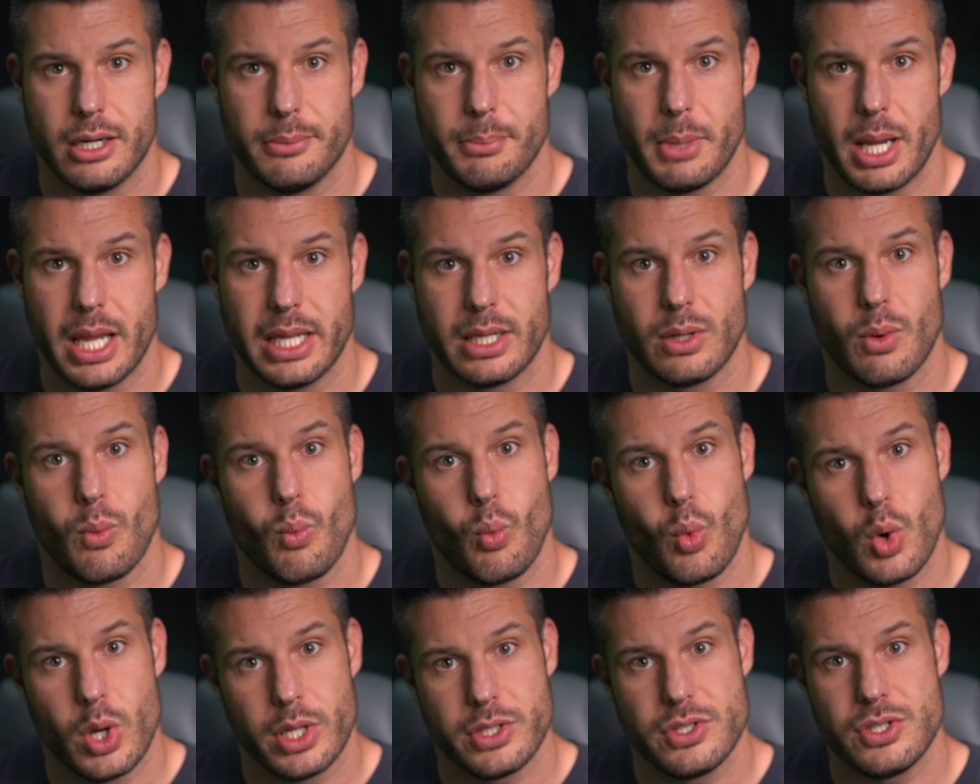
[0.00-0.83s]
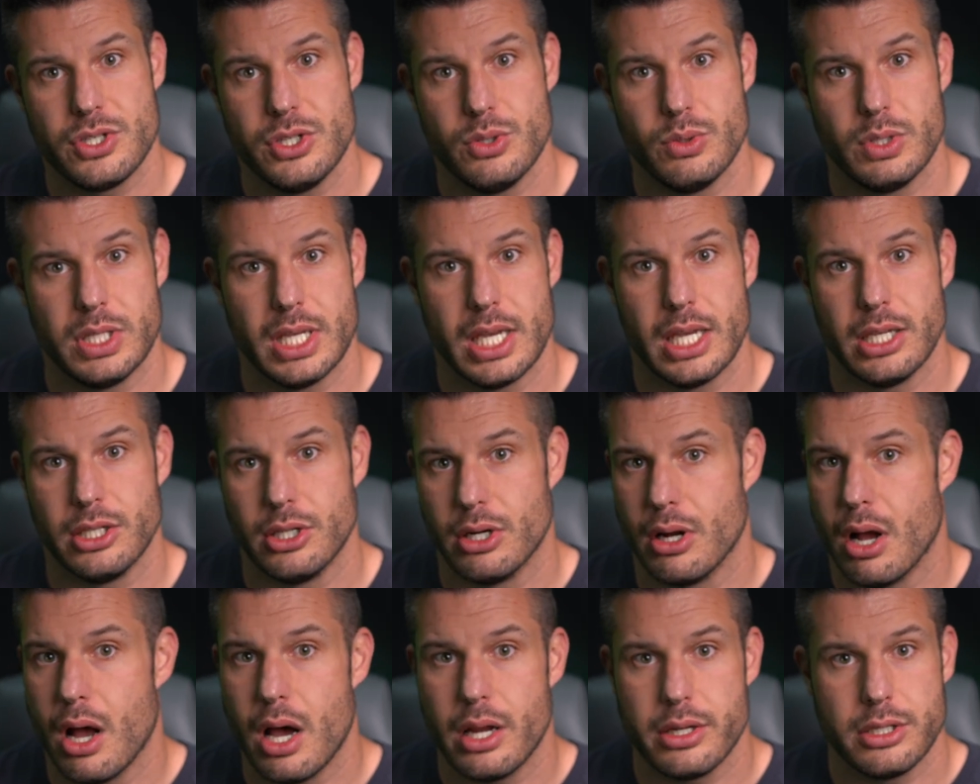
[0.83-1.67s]
mic once you get
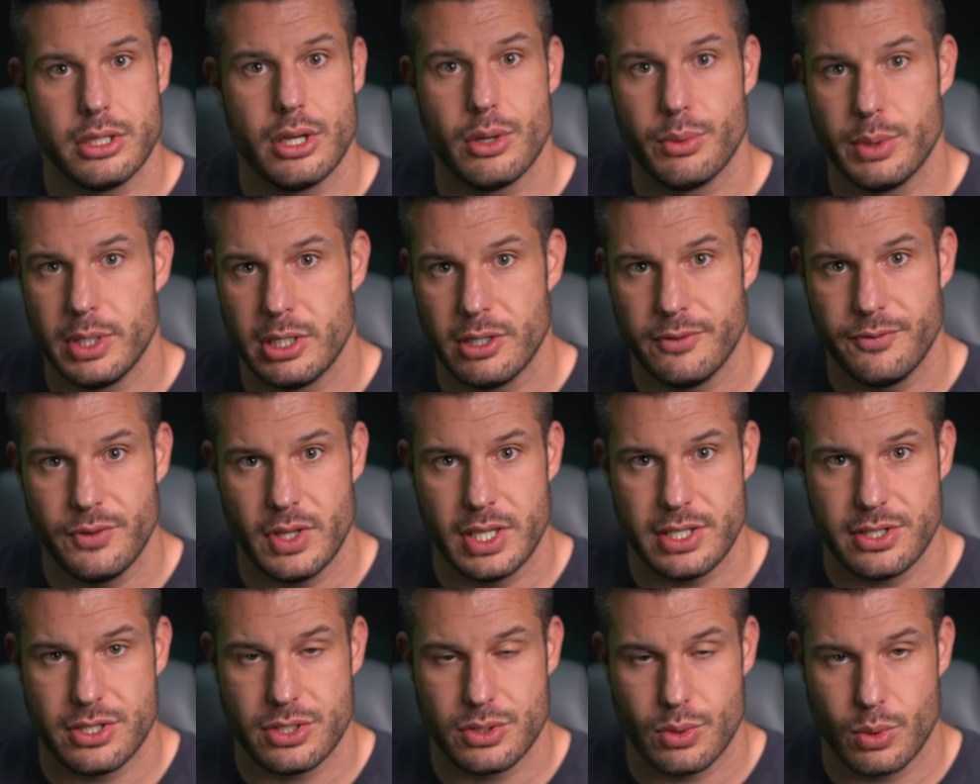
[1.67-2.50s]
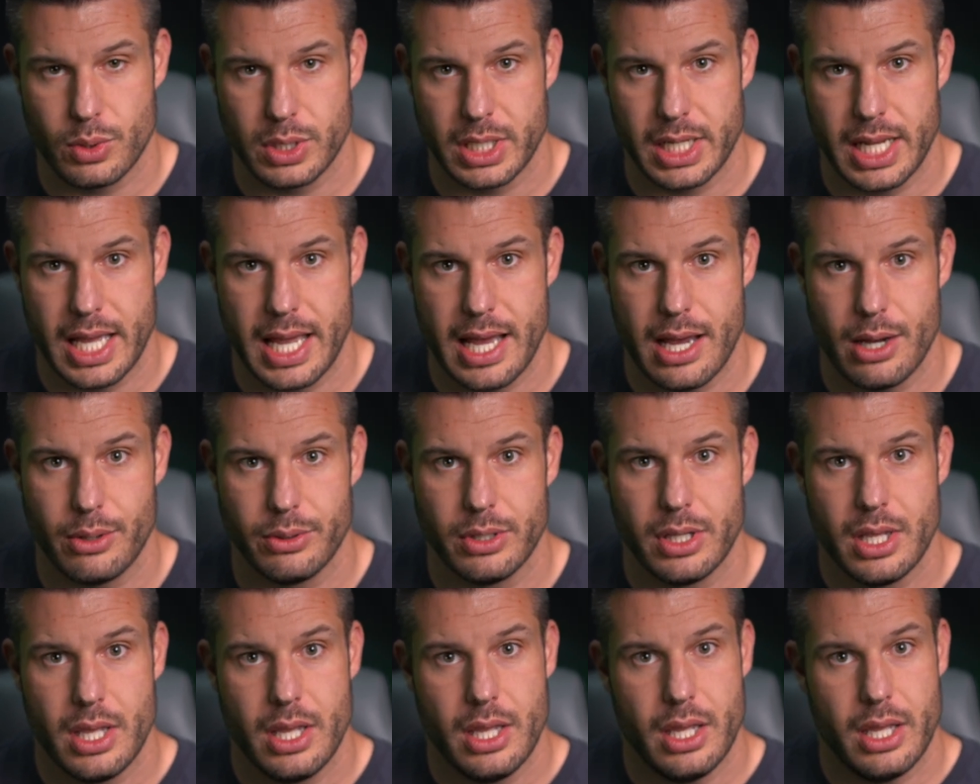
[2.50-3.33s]
your audio interface sorted out
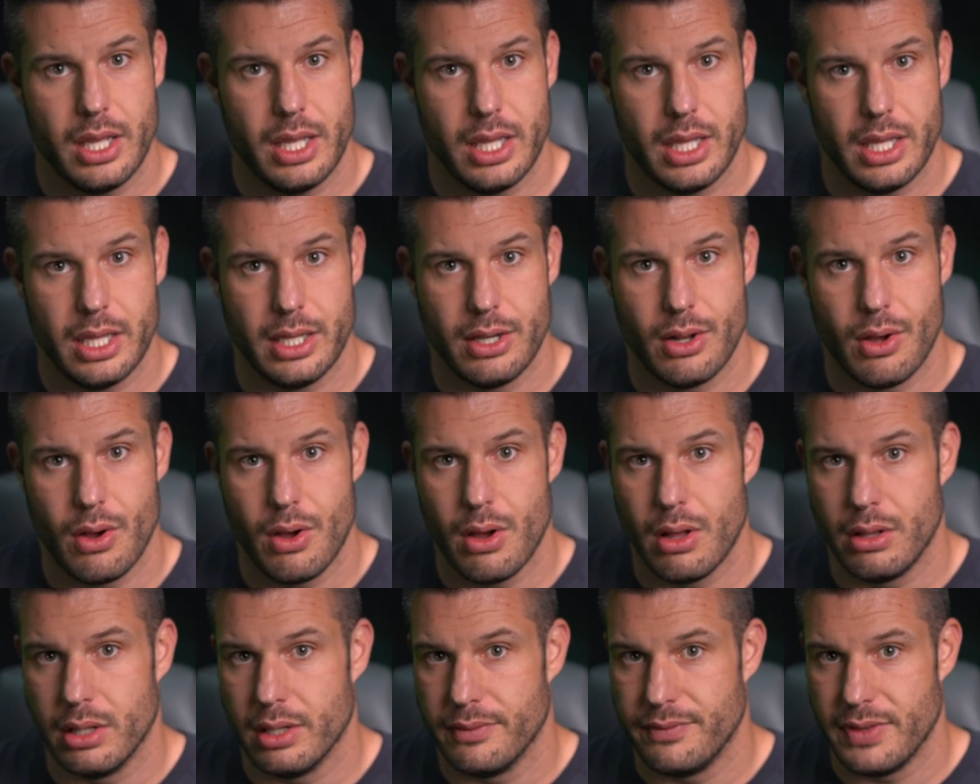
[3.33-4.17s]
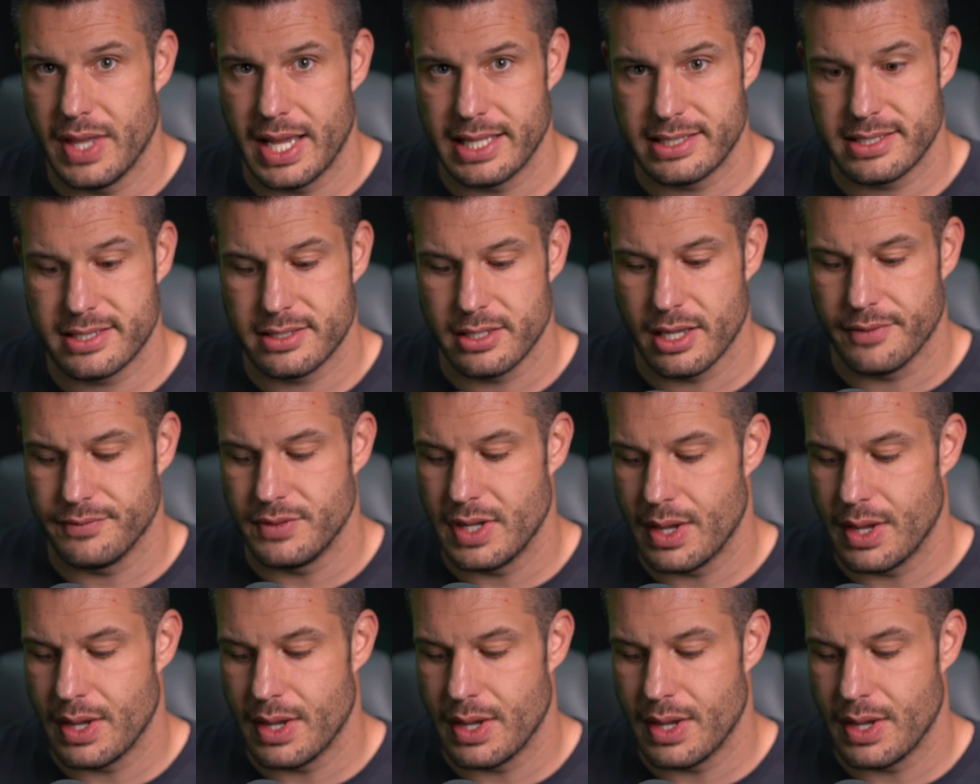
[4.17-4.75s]
and all of that stuff.